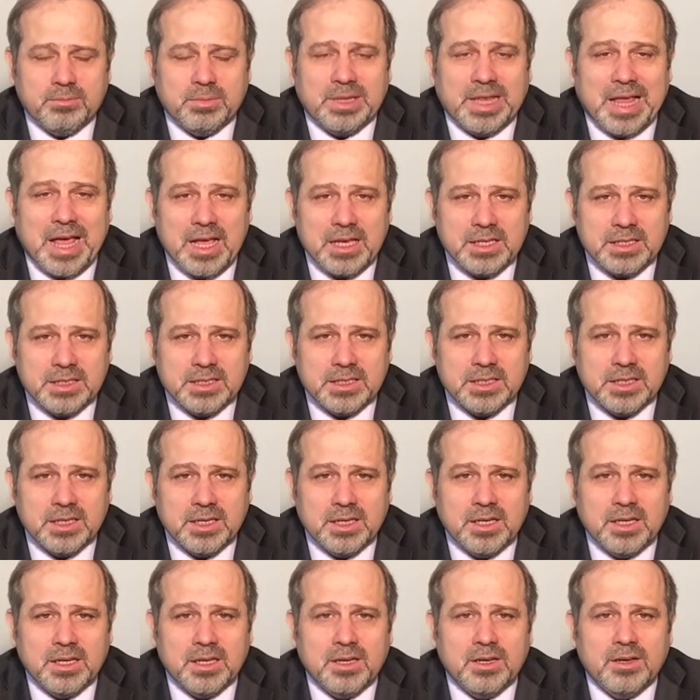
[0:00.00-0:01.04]
plus
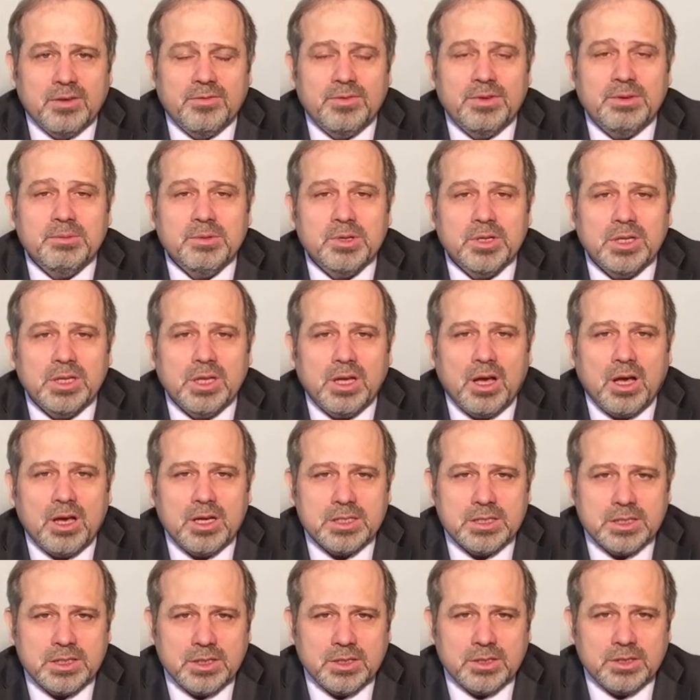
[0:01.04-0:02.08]
femoral
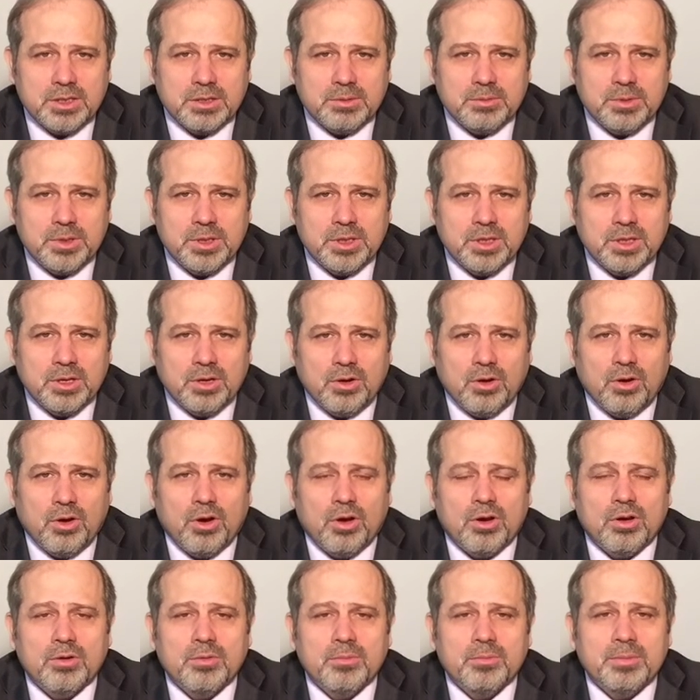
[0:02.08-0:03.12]
osteotomy
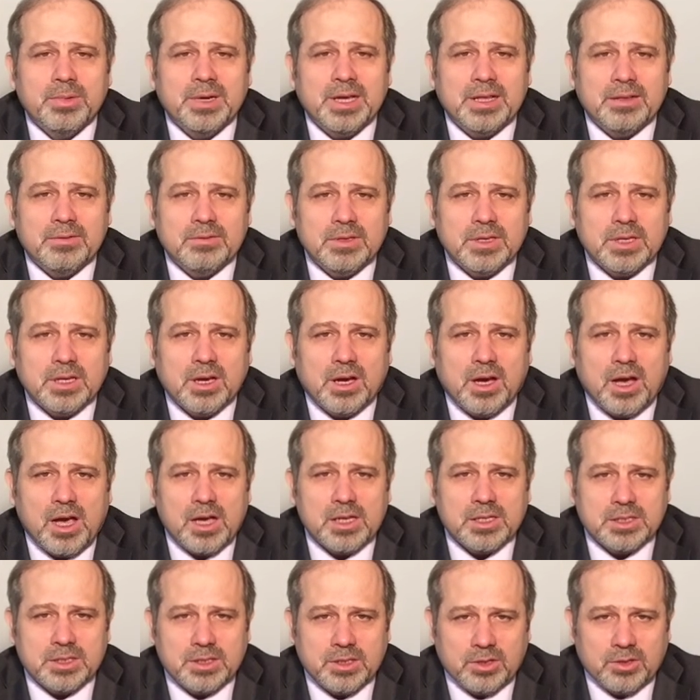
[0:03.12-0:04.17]
or pelvic
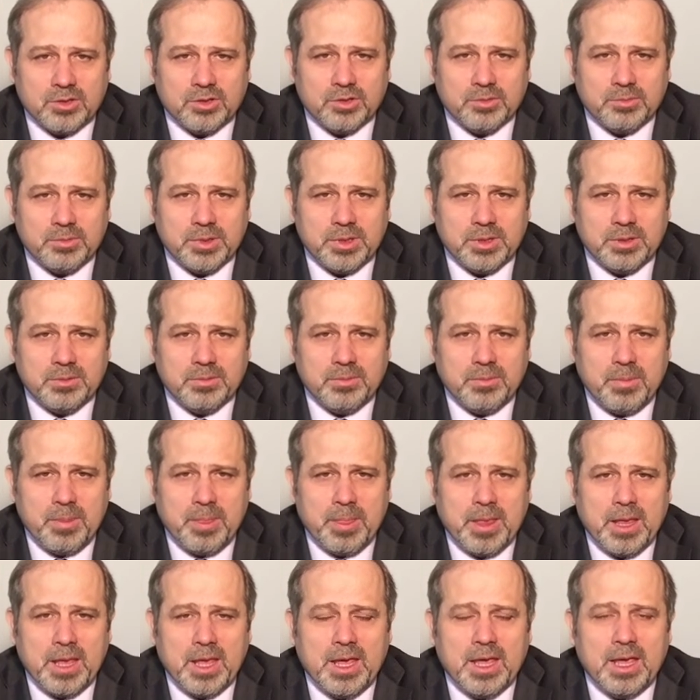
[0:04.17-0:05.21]
osteotomy.
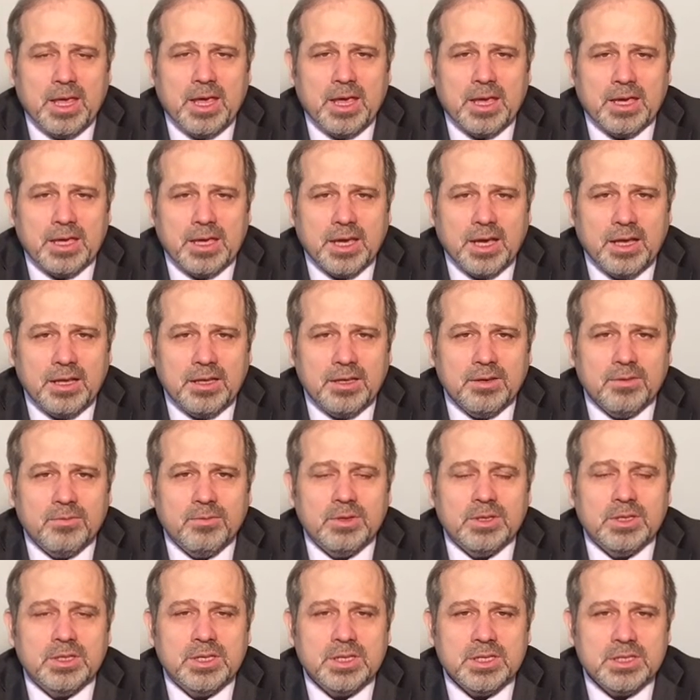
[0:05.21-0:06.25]
Again,
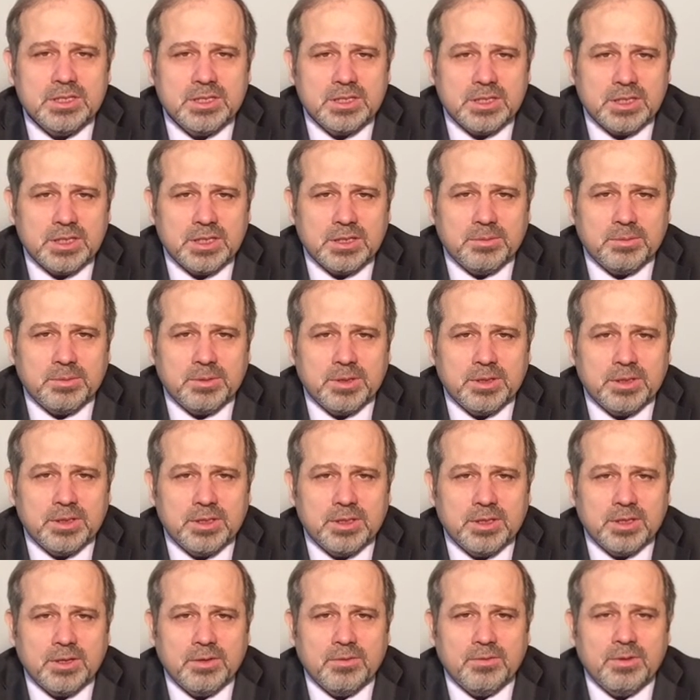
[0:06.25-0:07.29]
with this treatment,
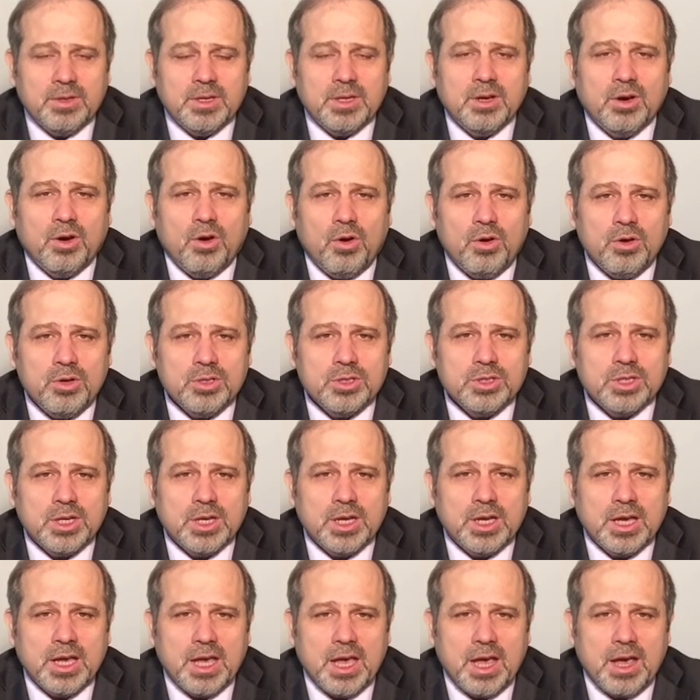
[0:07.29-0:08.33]
we also
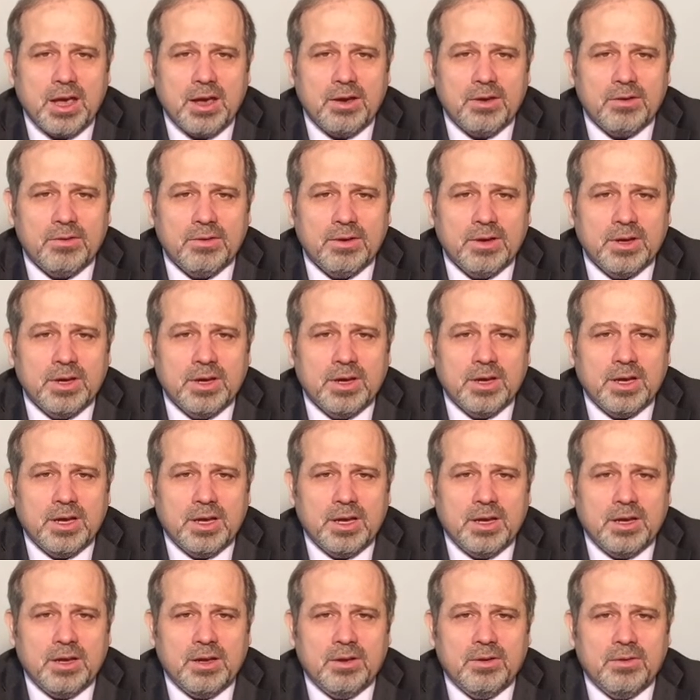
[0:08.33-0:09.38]
have
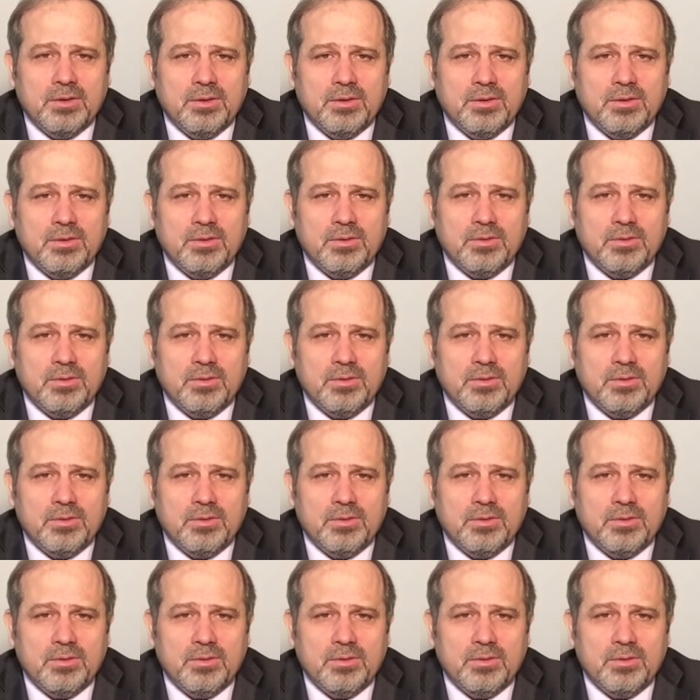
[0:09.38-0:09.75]
a